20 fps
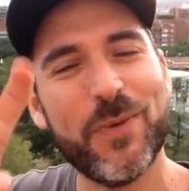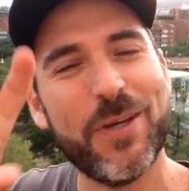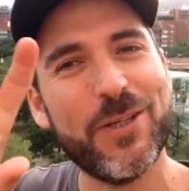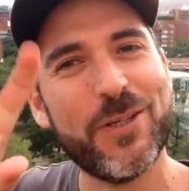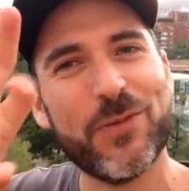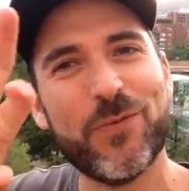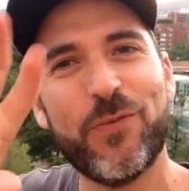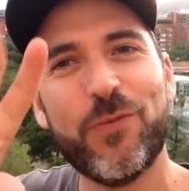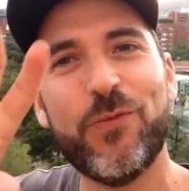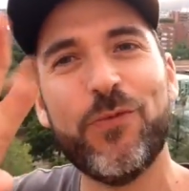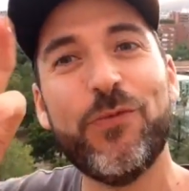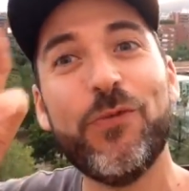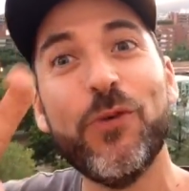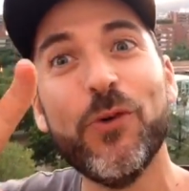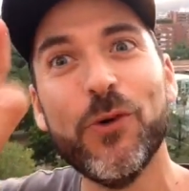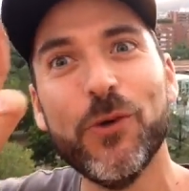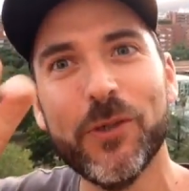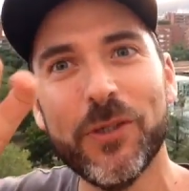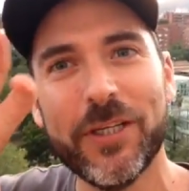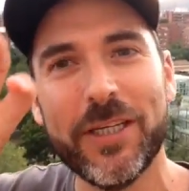
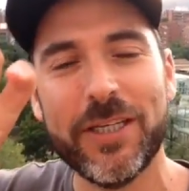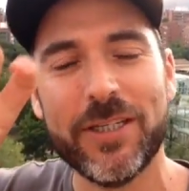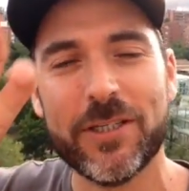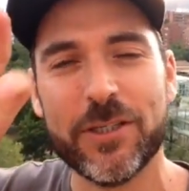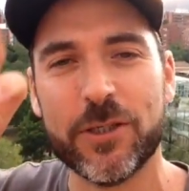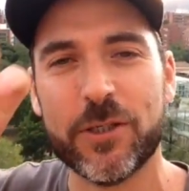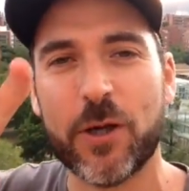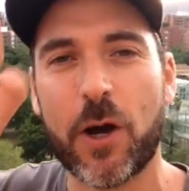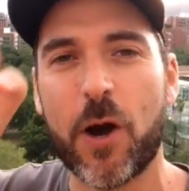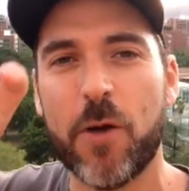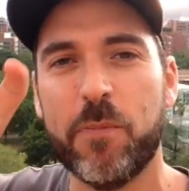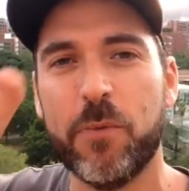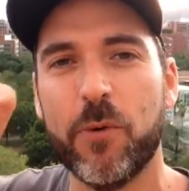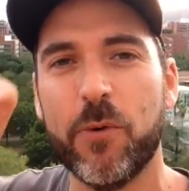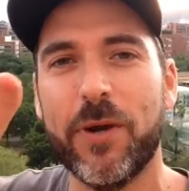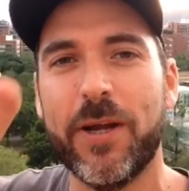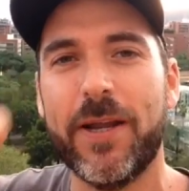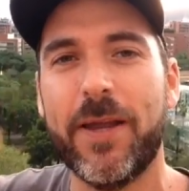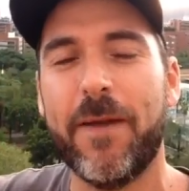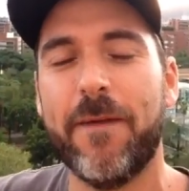fully just
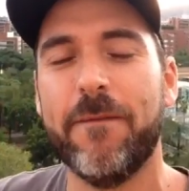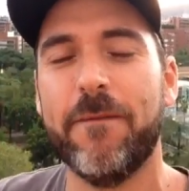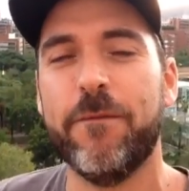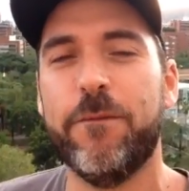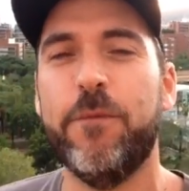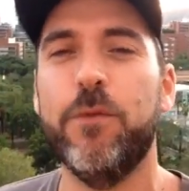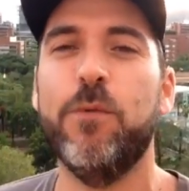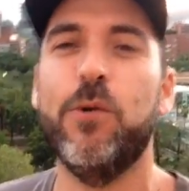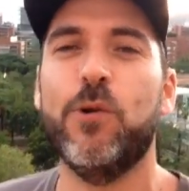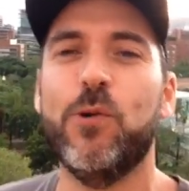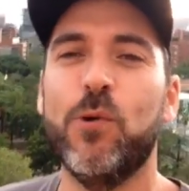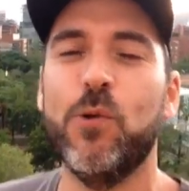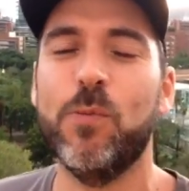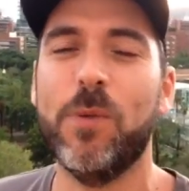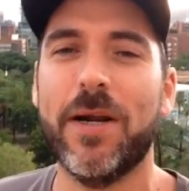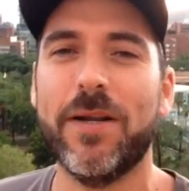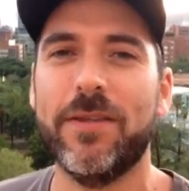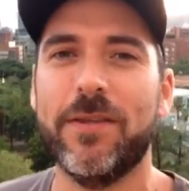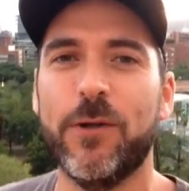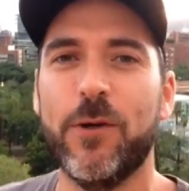operating Fútbol Club
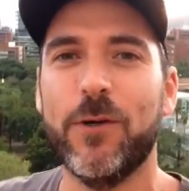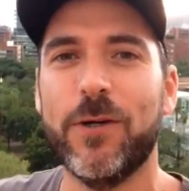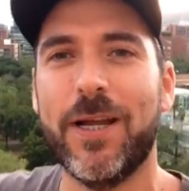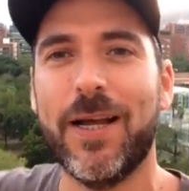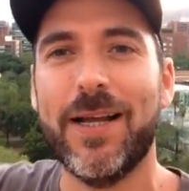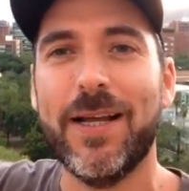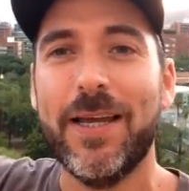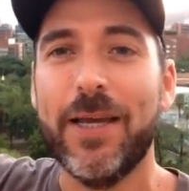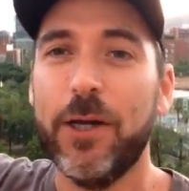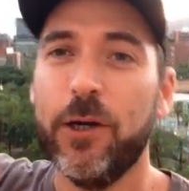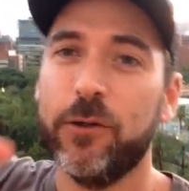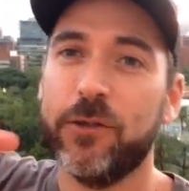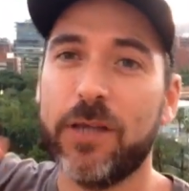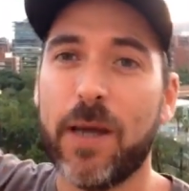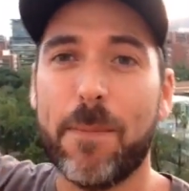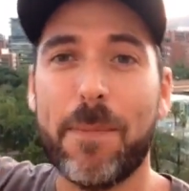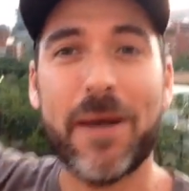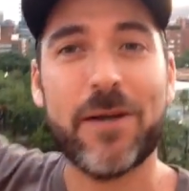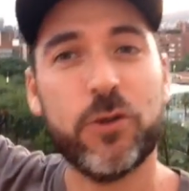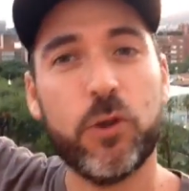Barcelona. O sea,
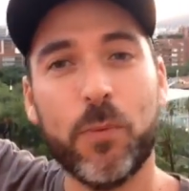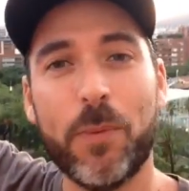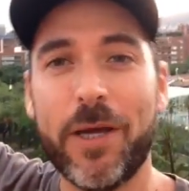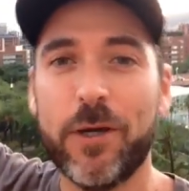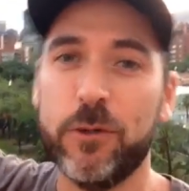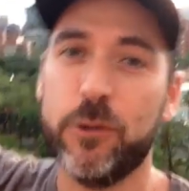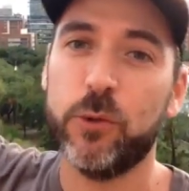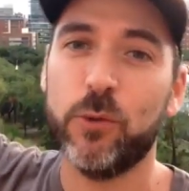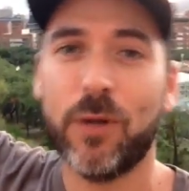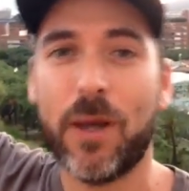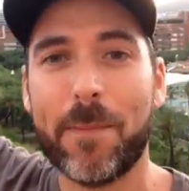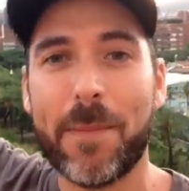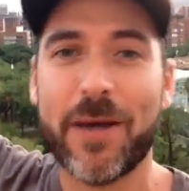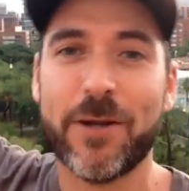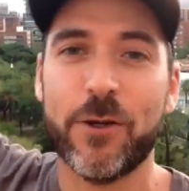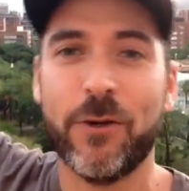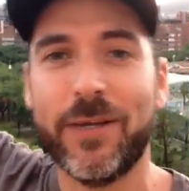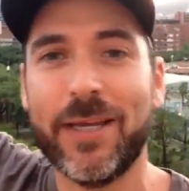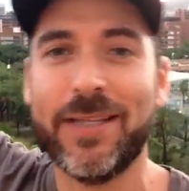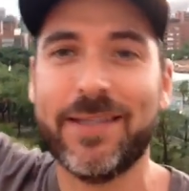Bartomeu es una
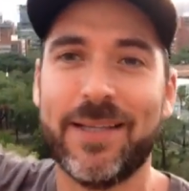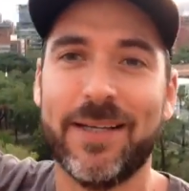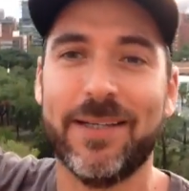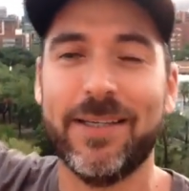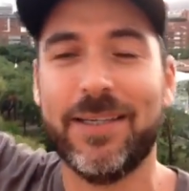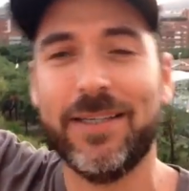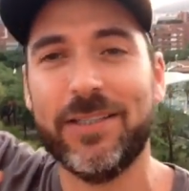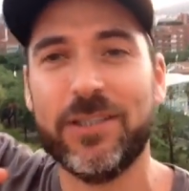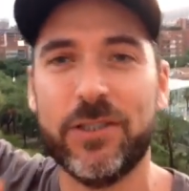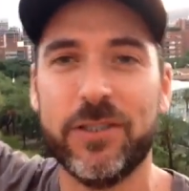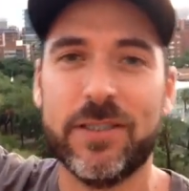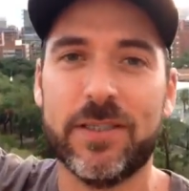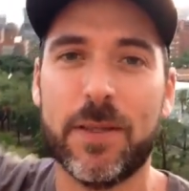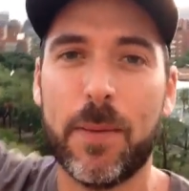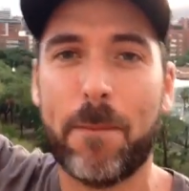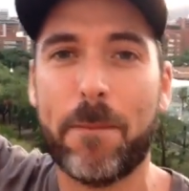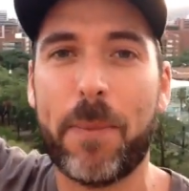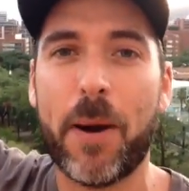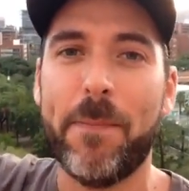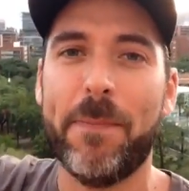marioneta. He's just a
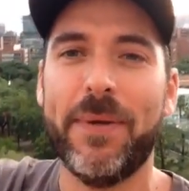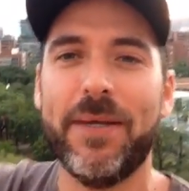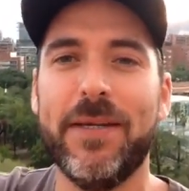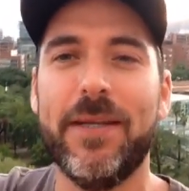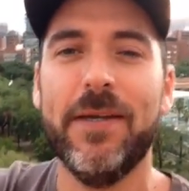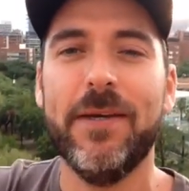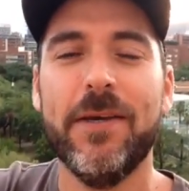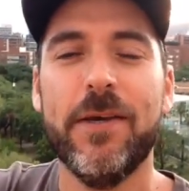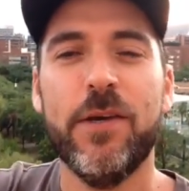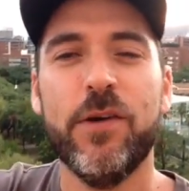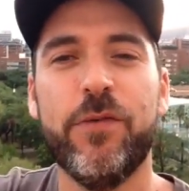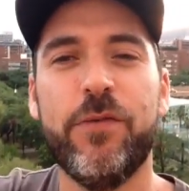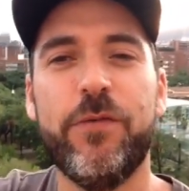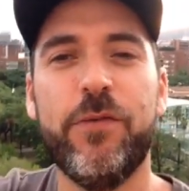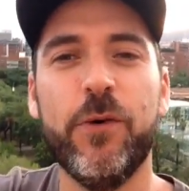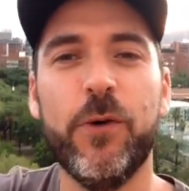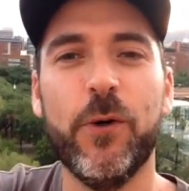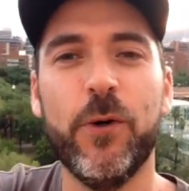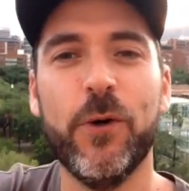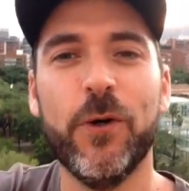puppet
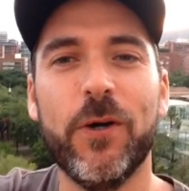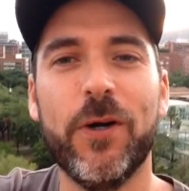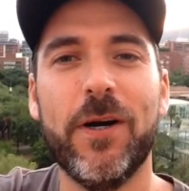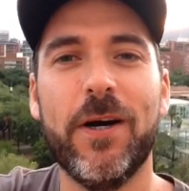for